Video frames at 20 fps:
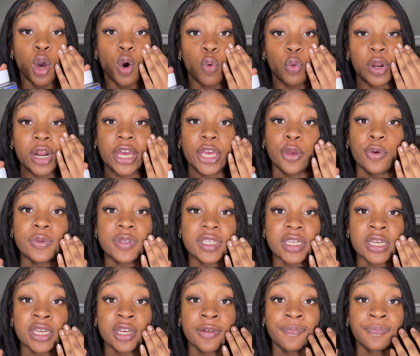when I use
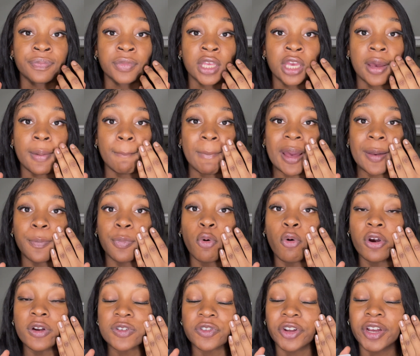it, my
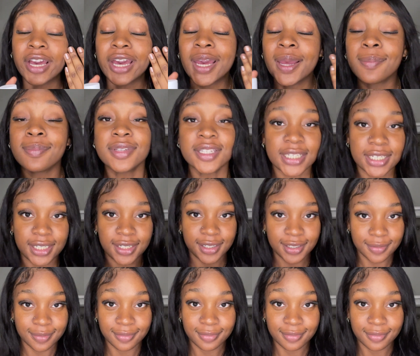pores are emptied.